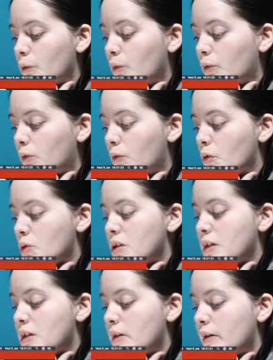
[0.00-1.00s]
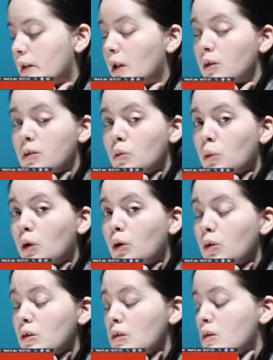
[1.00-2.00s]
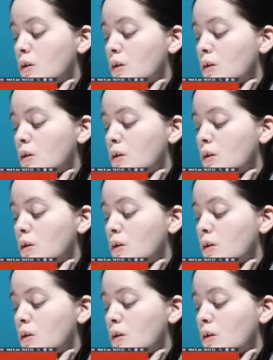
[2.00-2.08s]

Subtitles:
pools in the underworld.